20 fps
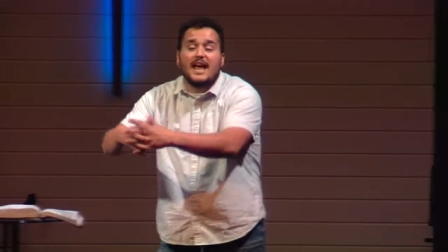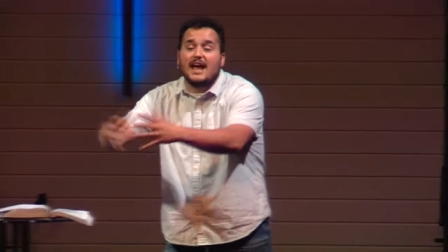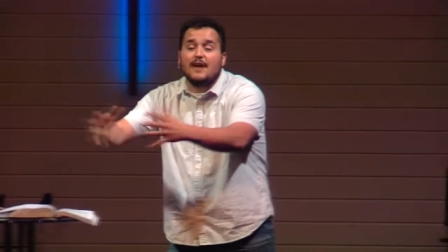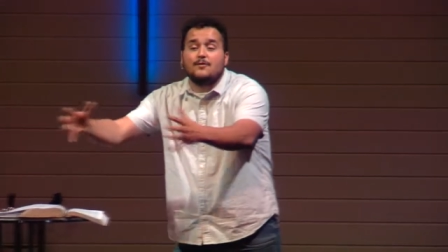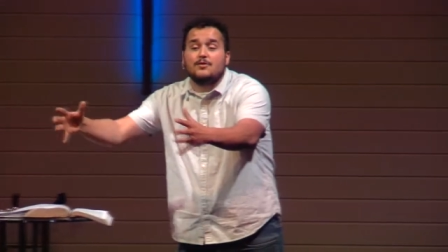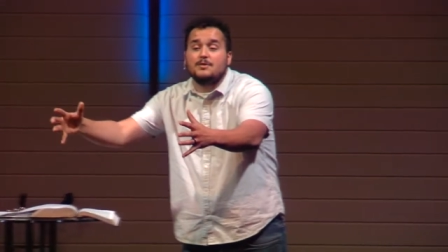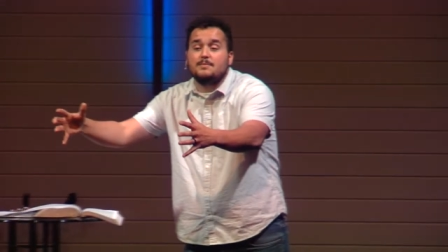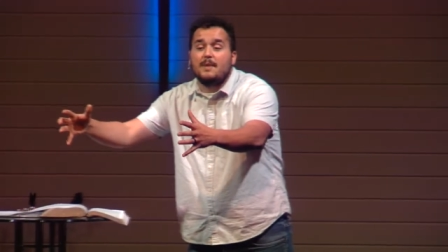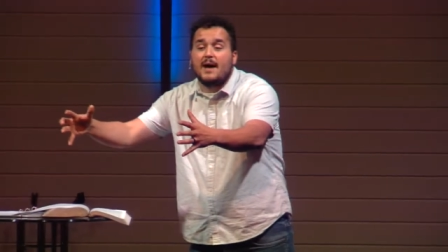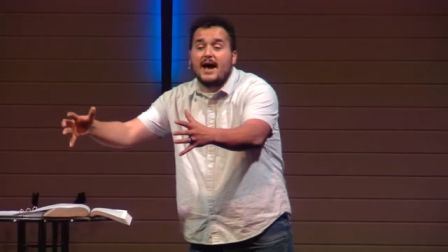
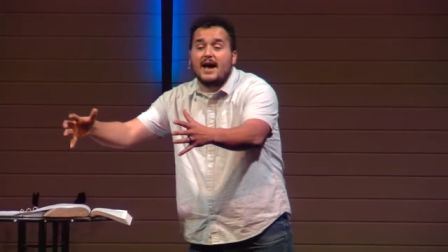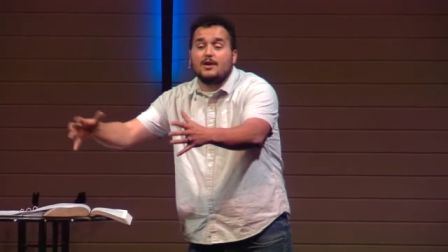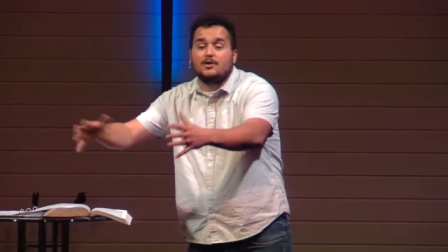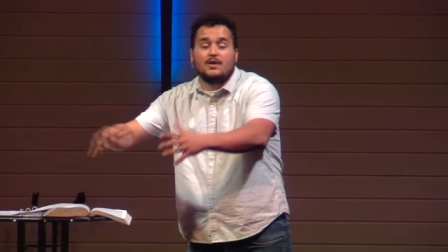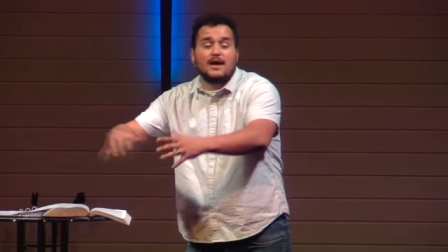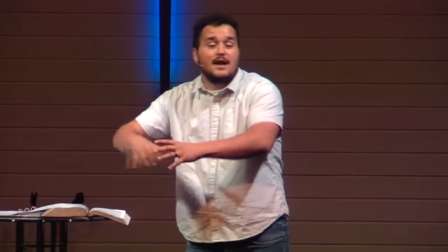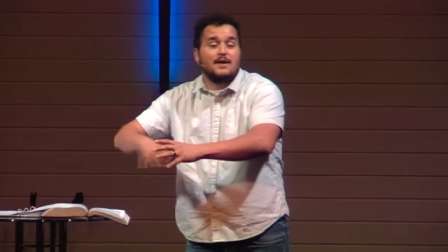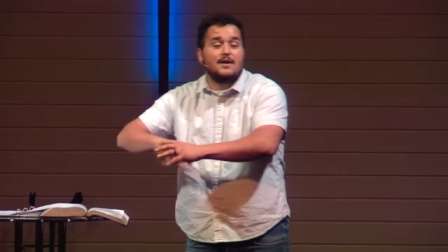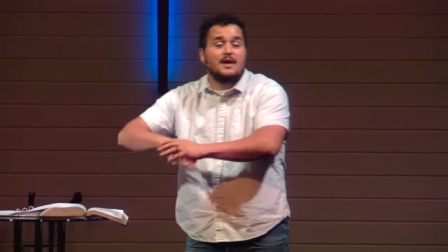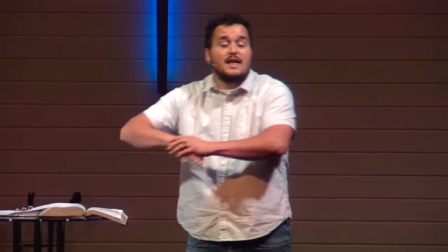every battle.
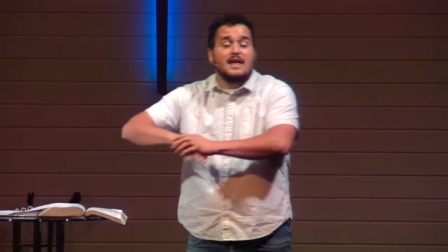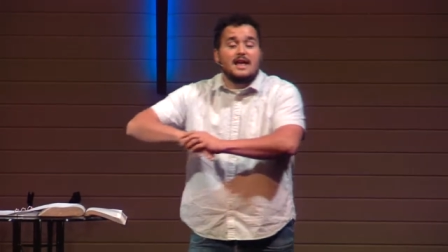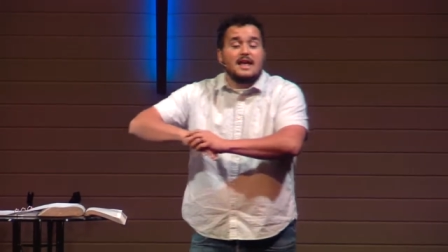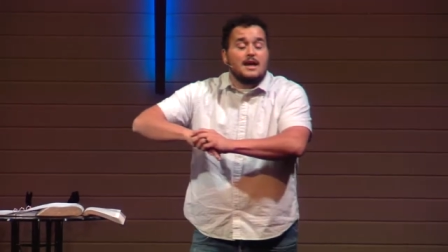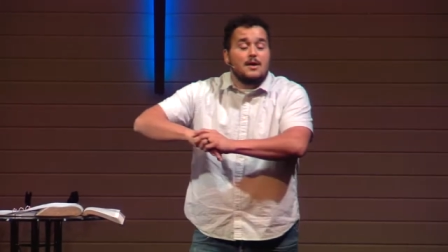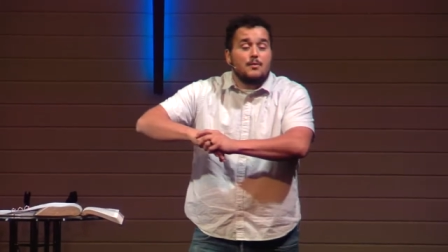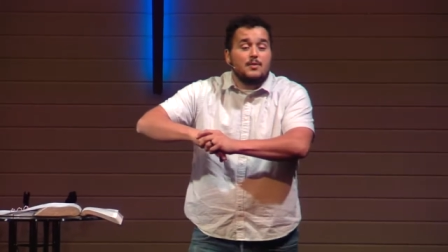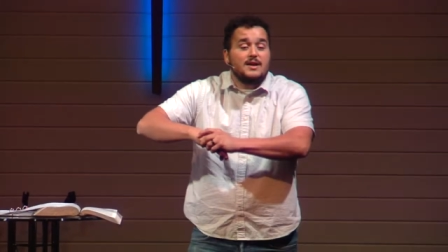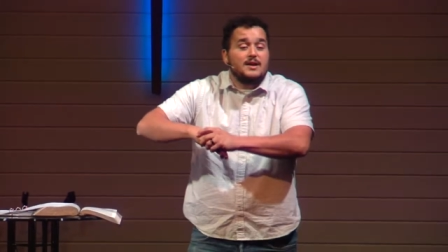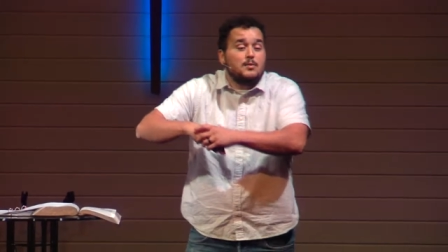
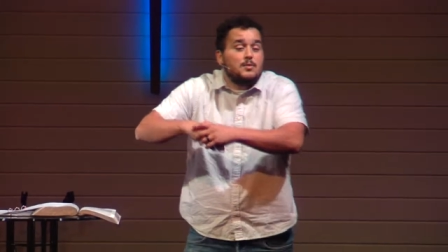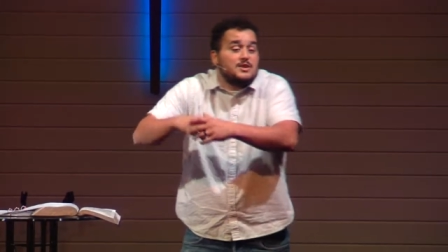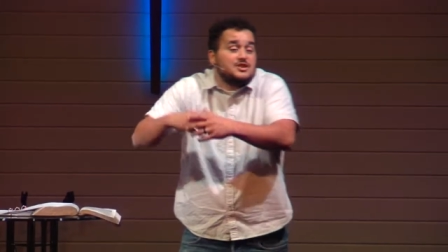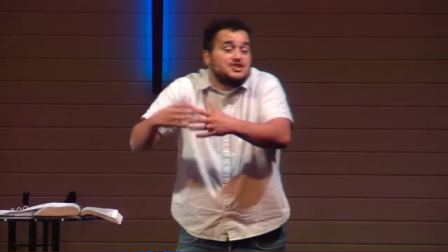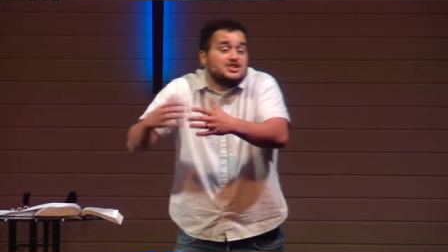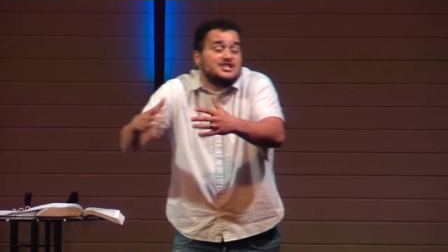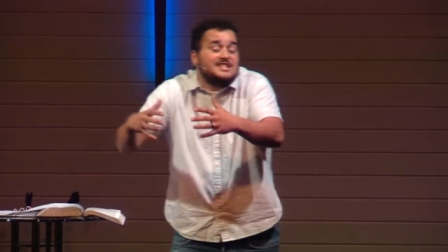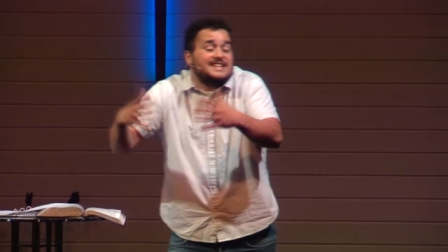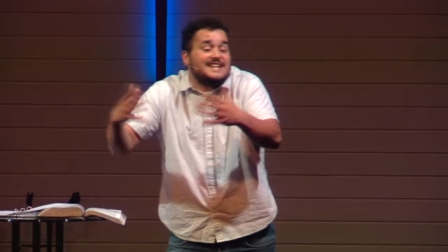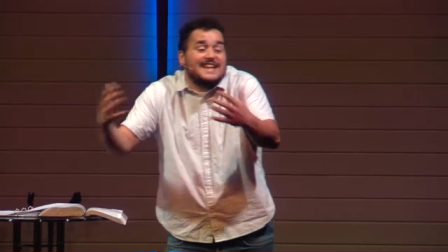We, we
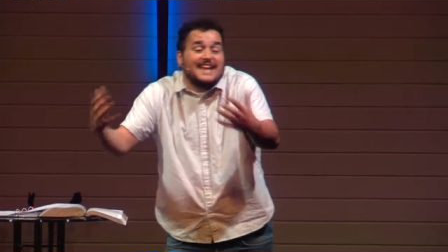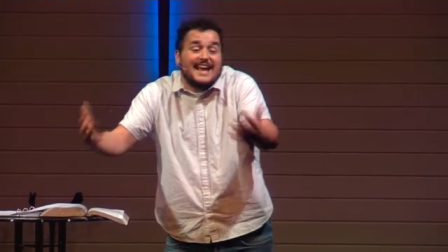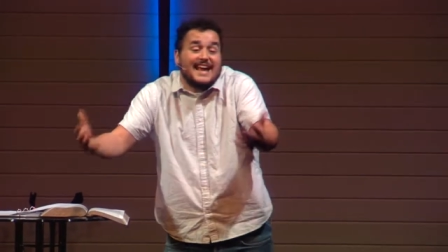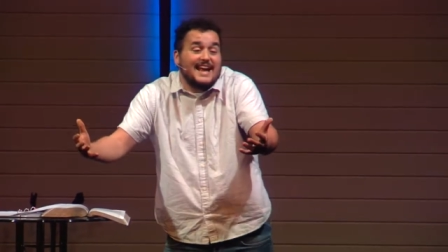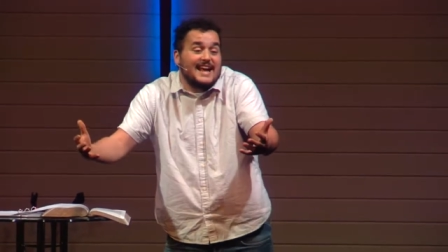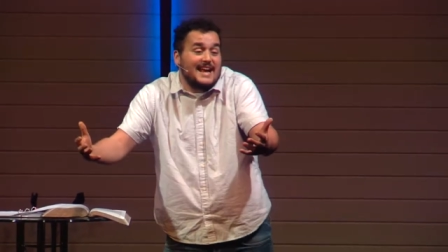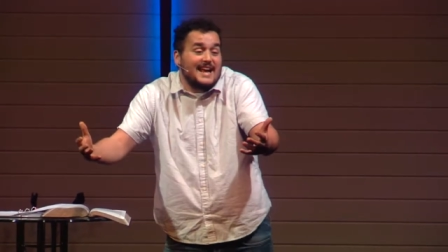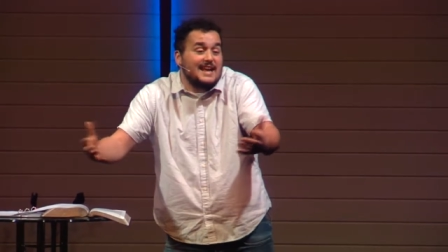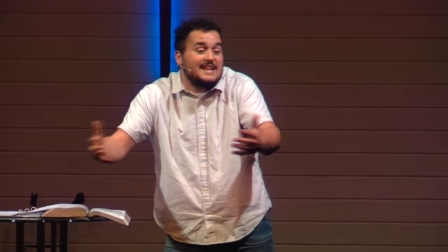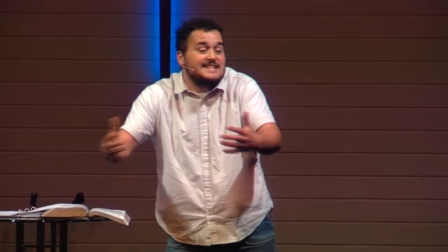just
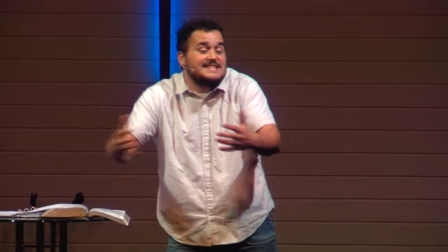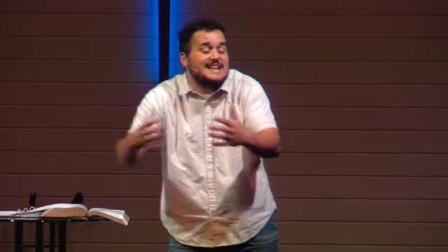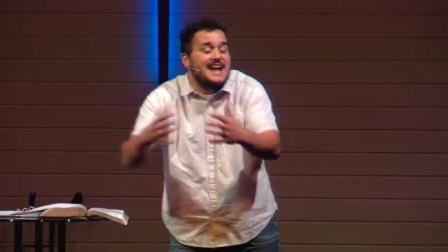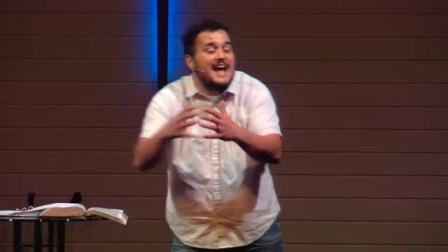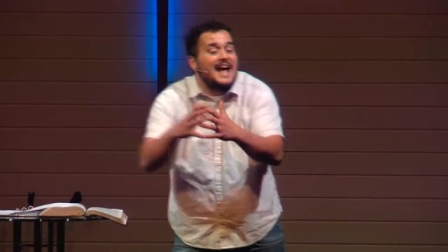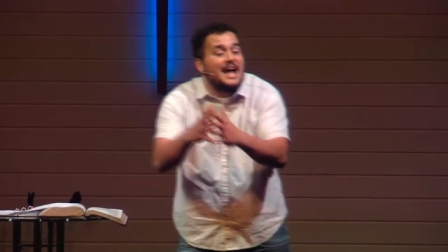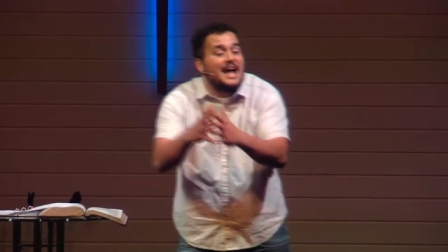can't. It's not